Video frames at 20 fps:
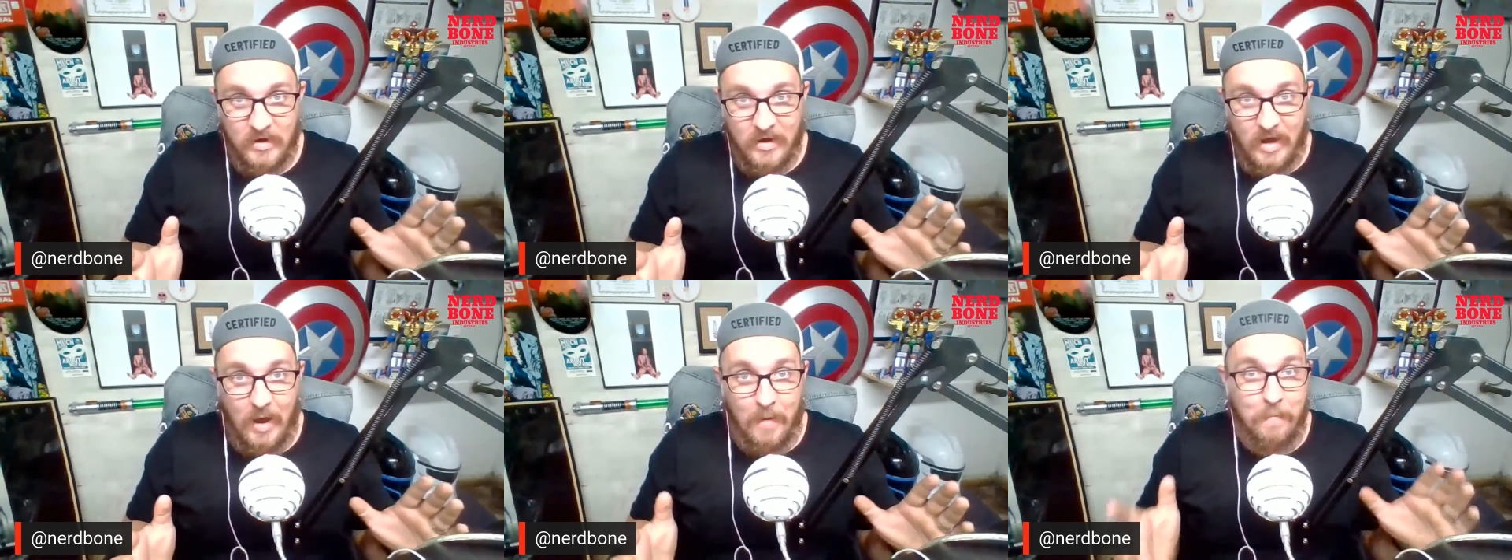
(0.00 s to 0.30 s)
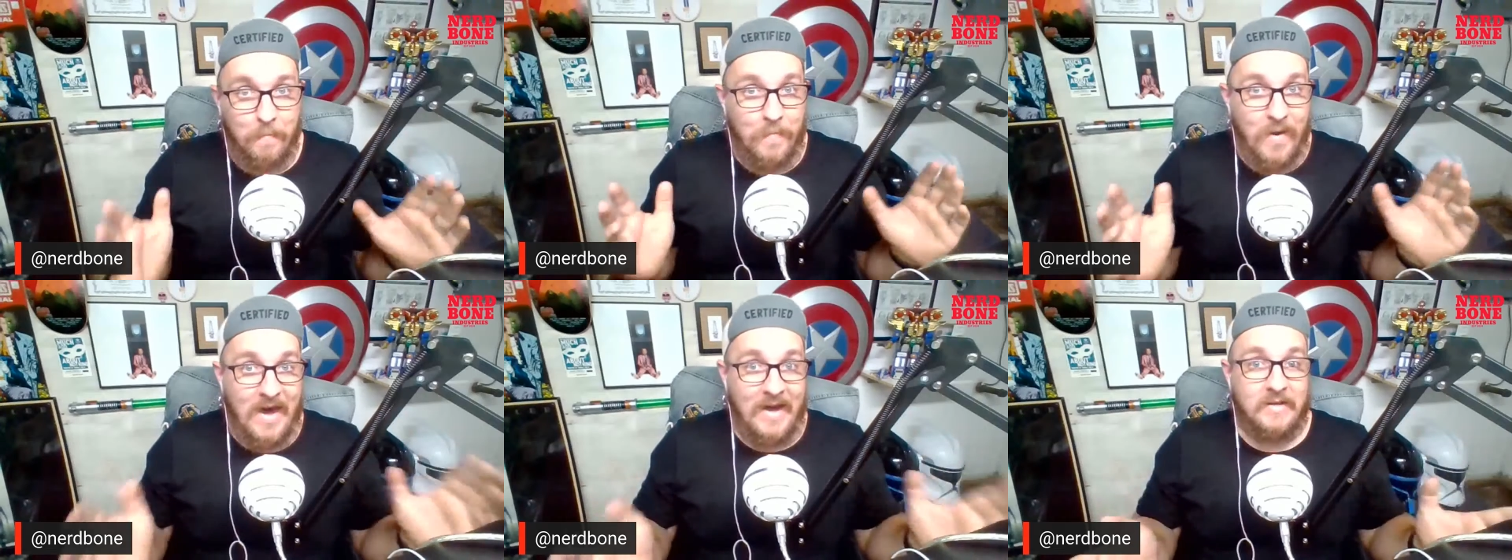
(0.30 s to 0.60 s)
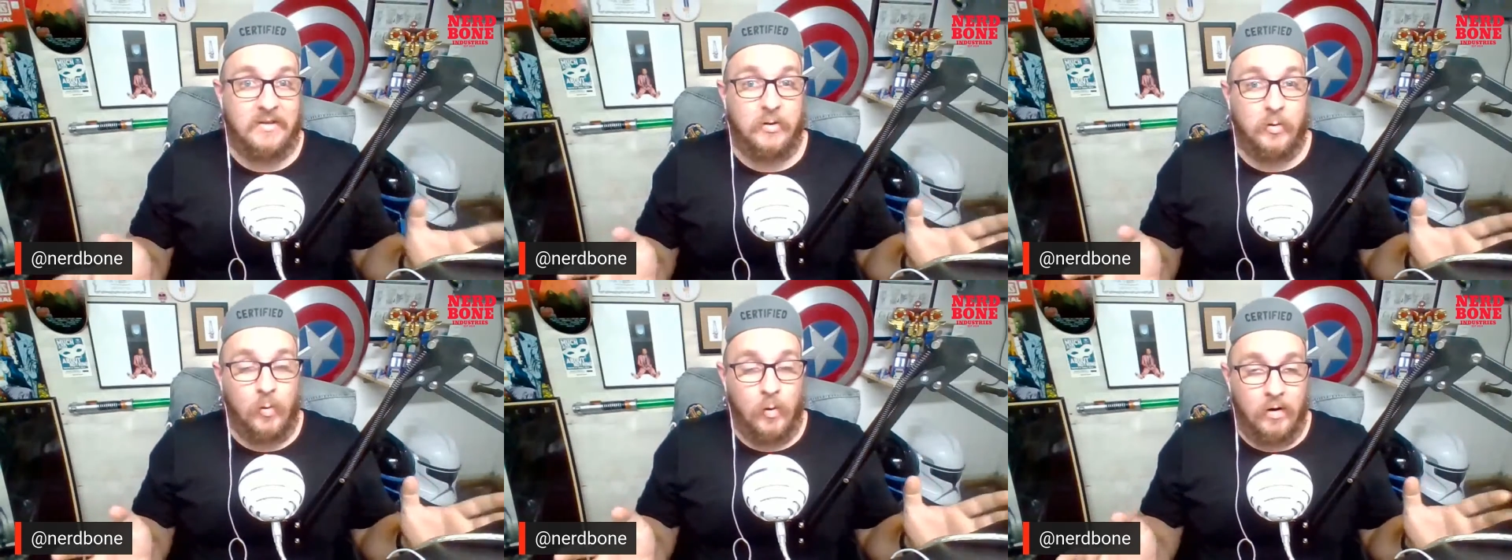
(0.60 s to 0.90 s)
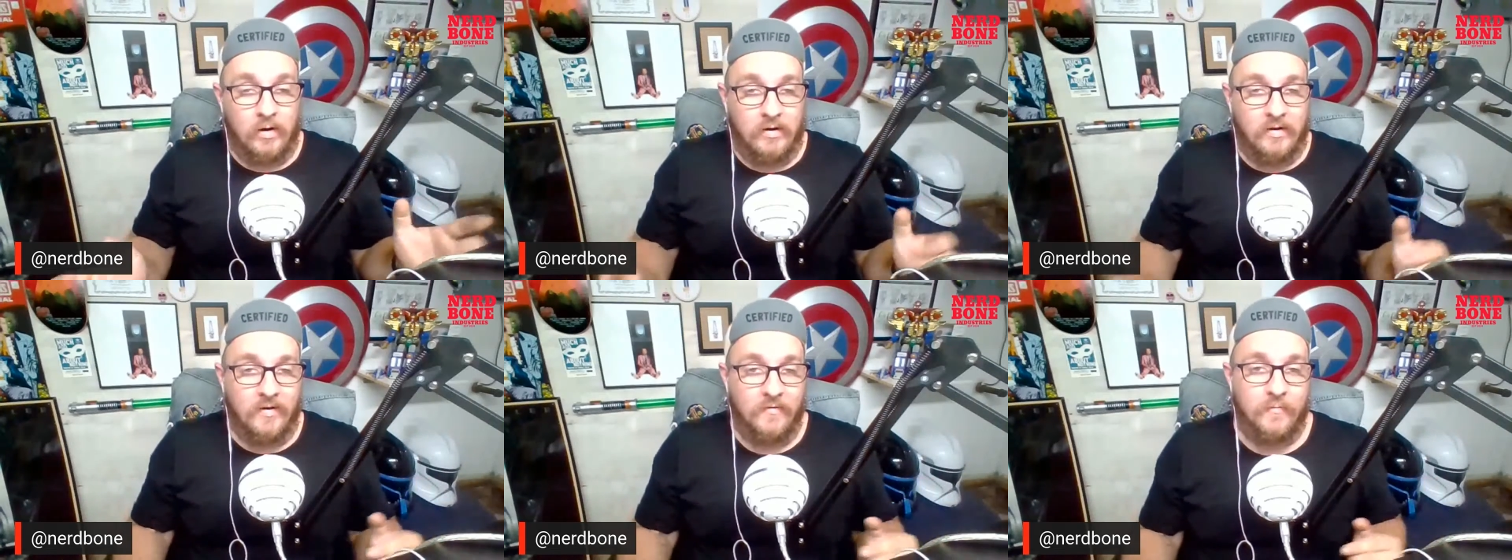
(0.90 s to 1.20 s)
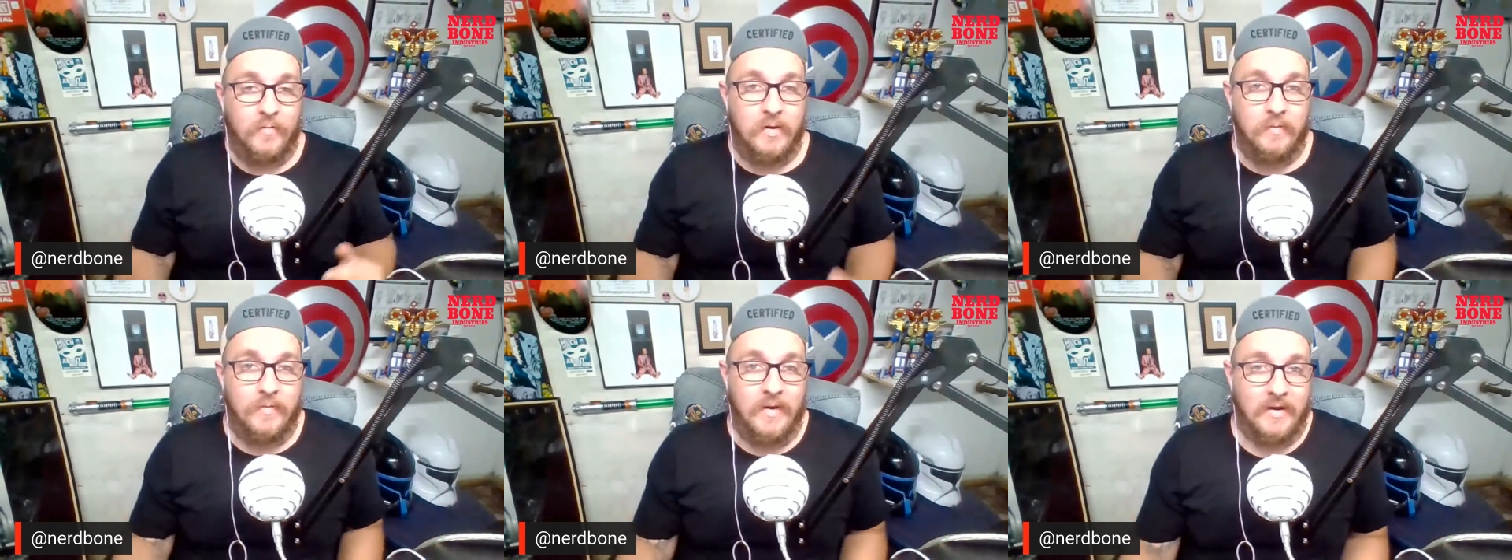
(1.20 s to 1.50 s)
I'm back to work. I've
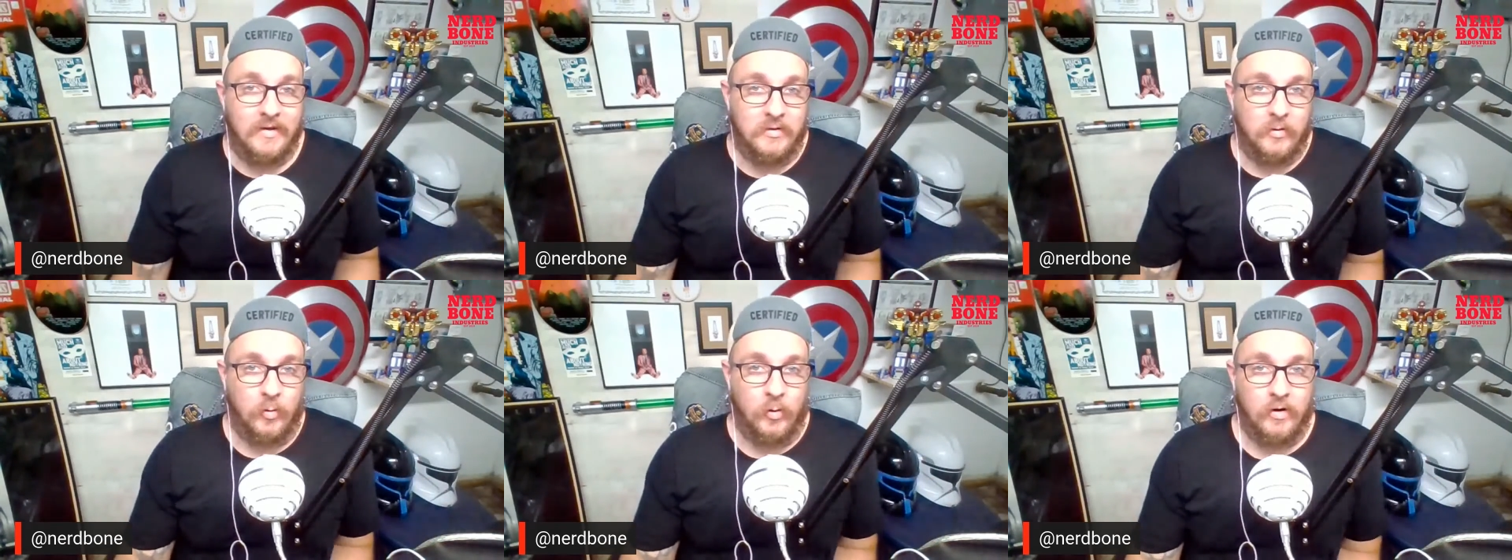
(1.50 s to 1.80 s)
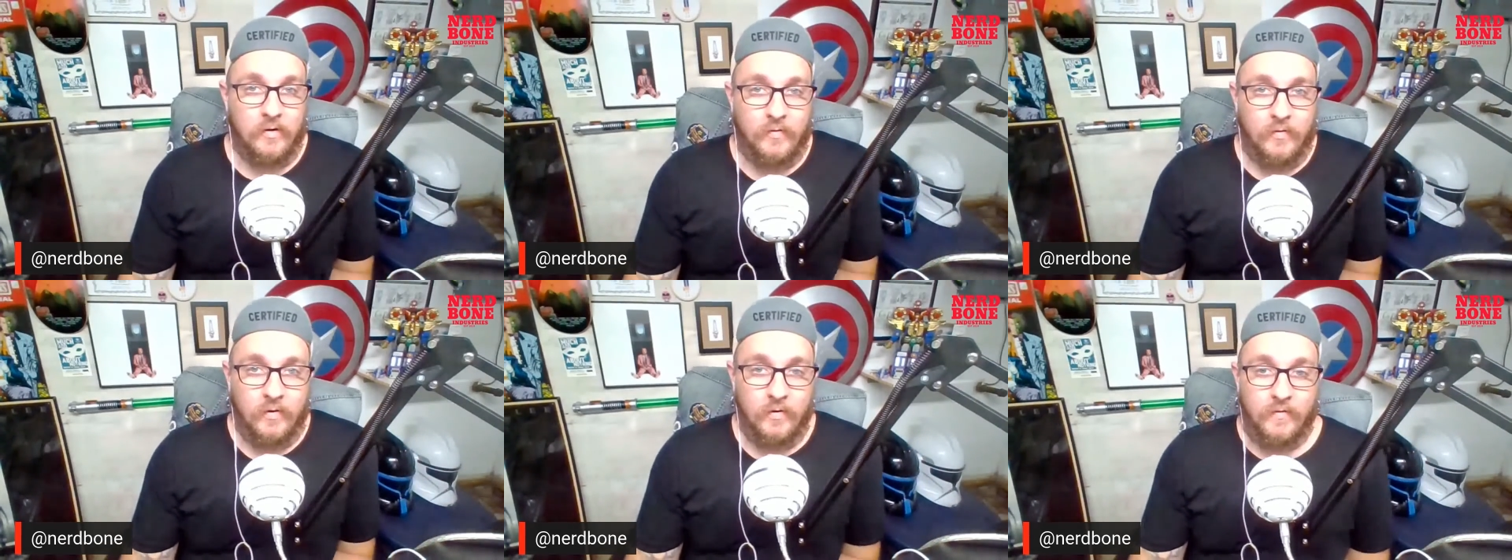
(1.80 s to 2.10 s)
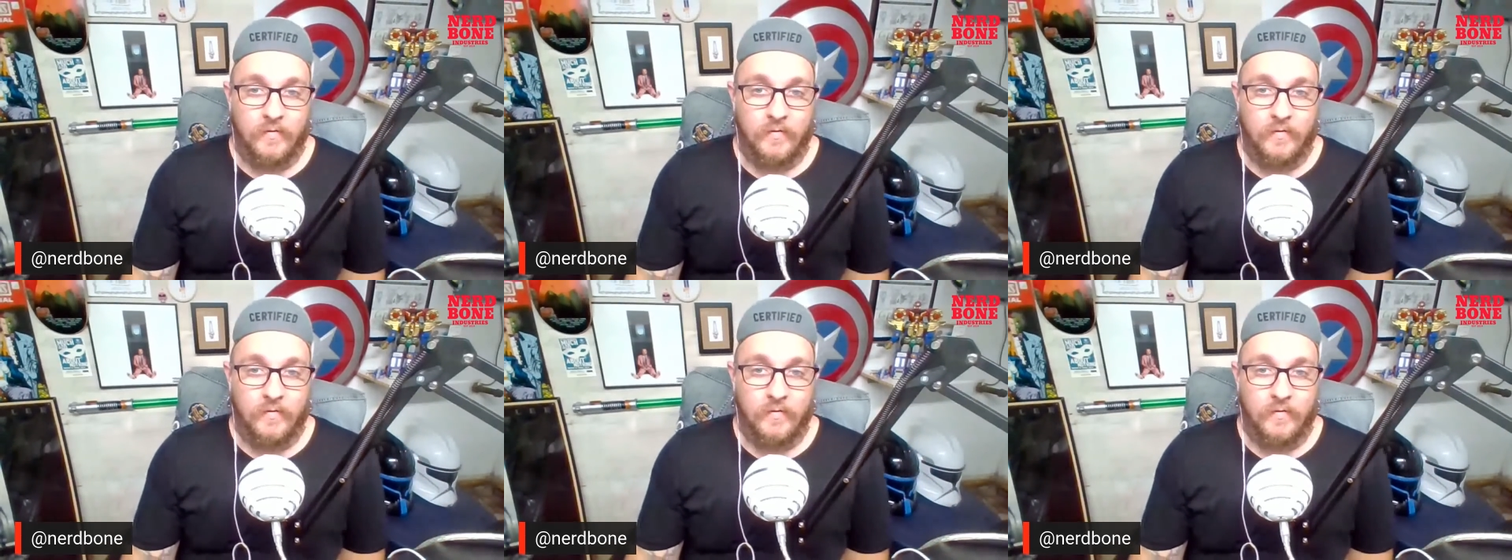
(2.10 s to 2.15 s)
been back to work for